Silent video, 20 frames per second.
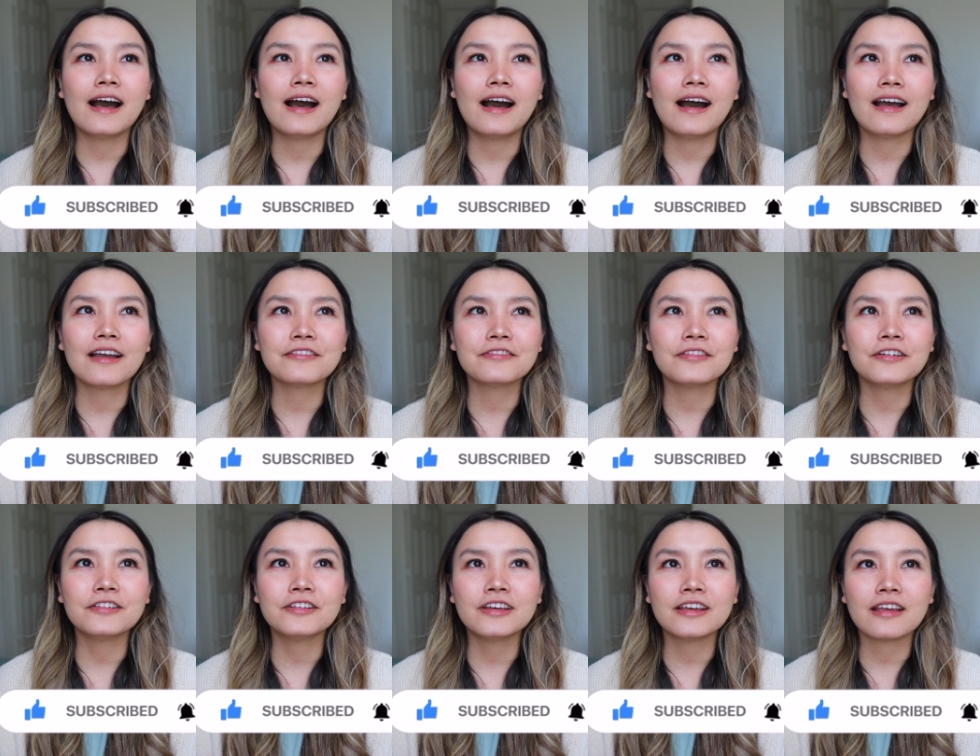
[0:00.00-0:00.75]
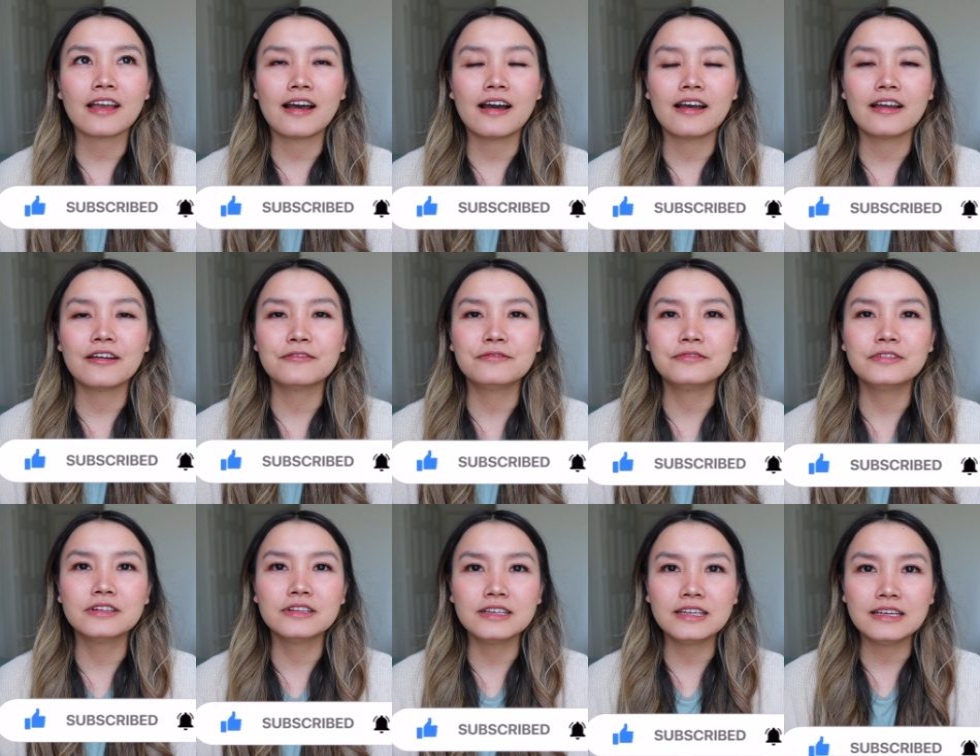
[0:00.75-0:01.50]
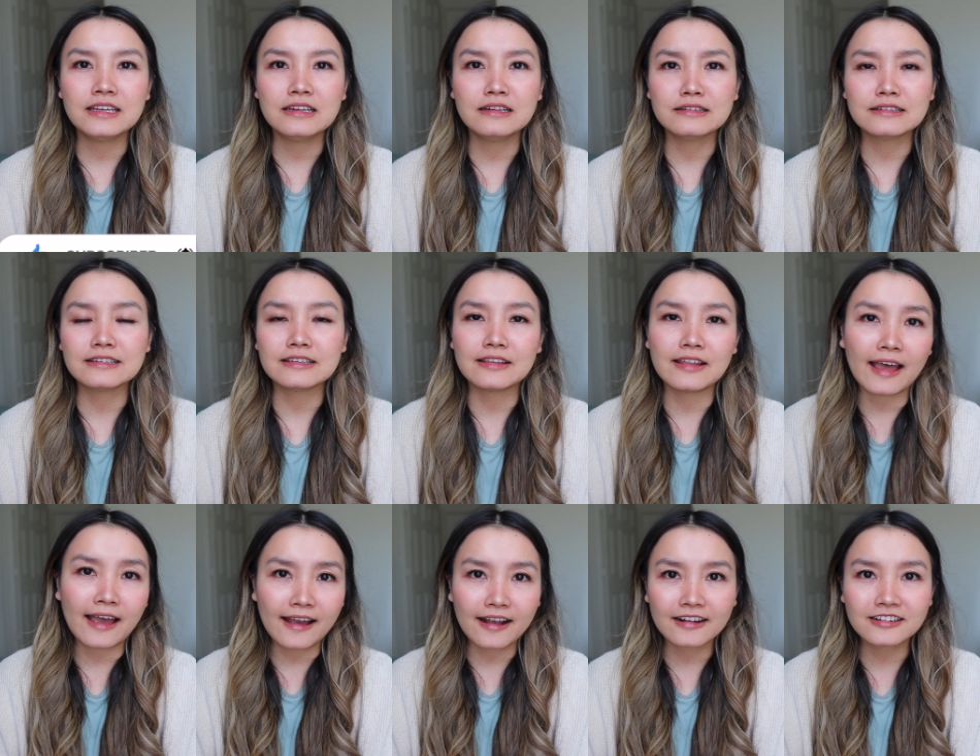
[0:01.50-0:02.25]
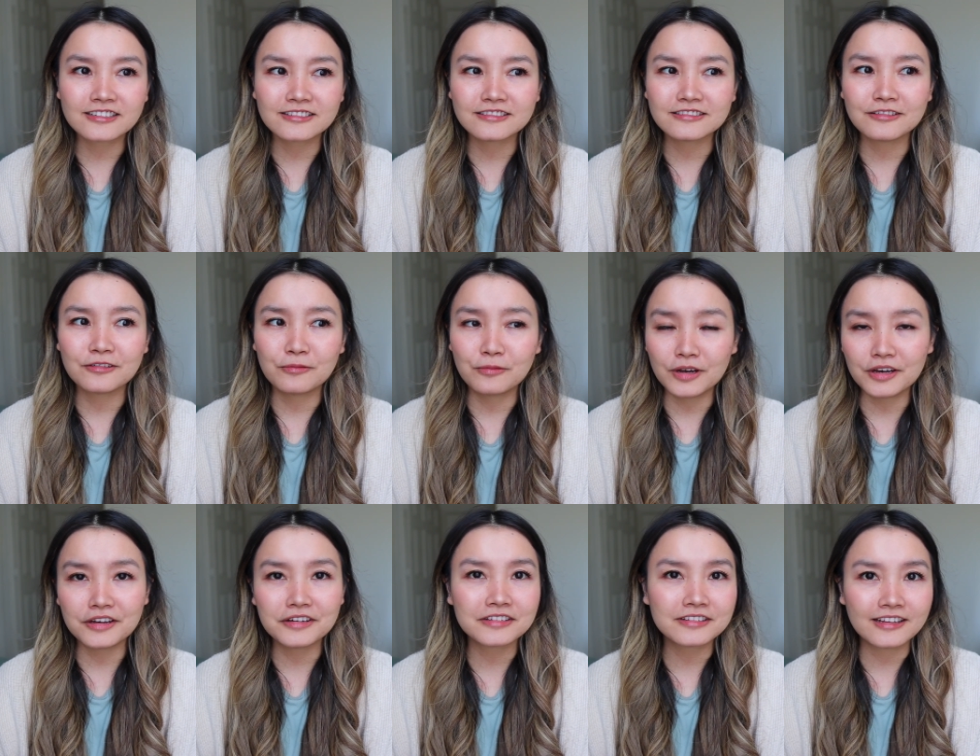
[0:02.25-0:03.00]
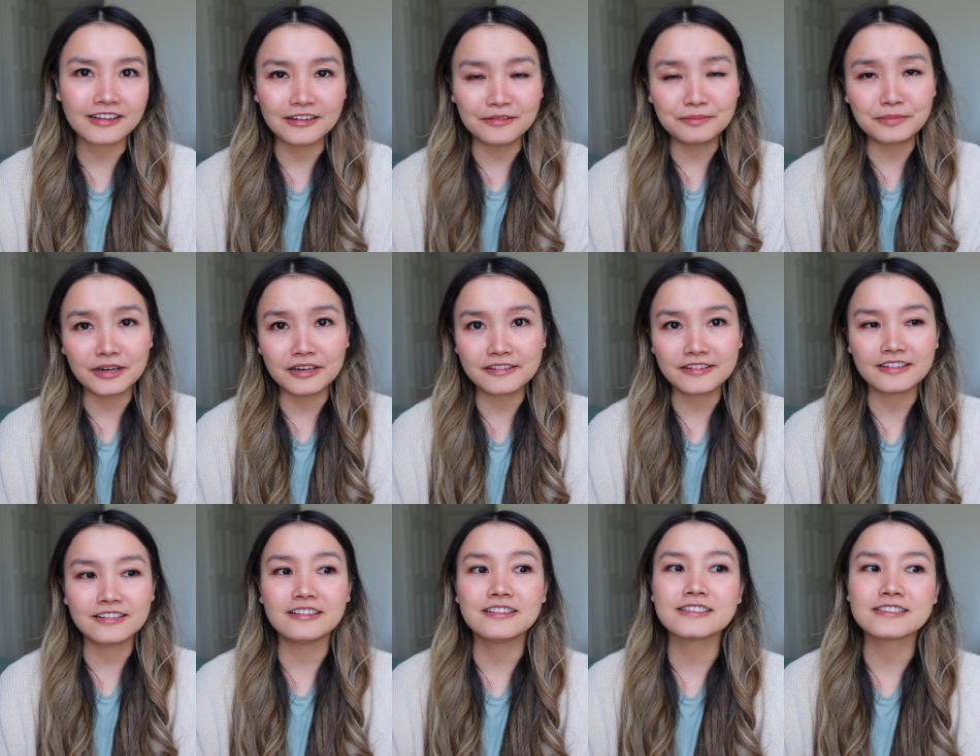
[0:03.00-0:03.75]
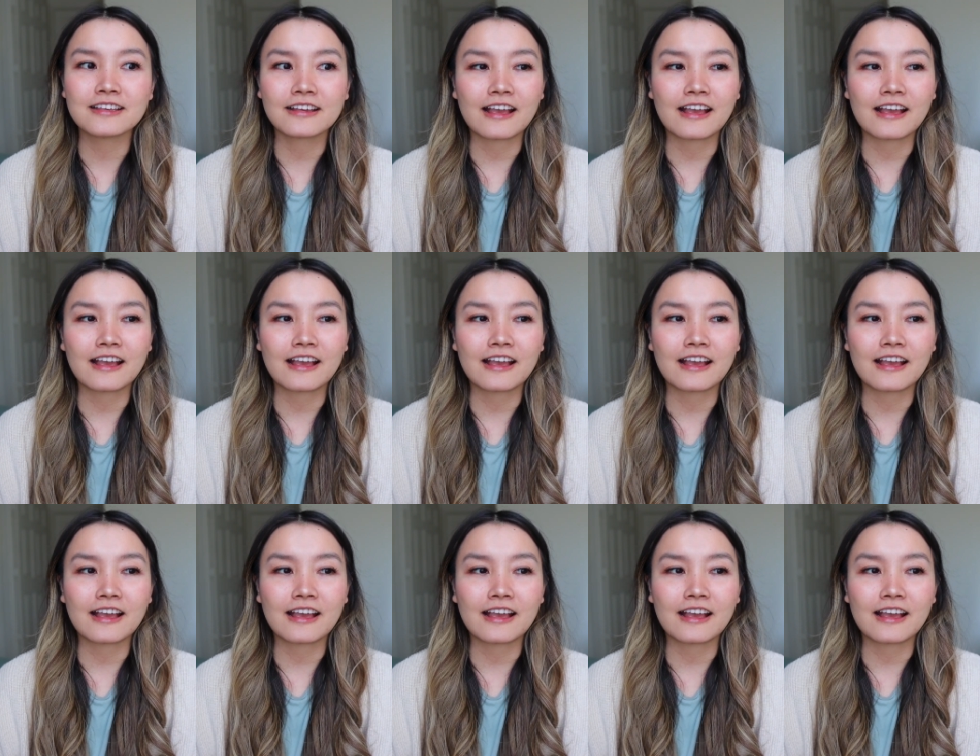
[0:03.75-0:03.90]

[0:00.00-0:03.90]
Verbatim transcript: I felt like I really lacked wealth and abundance.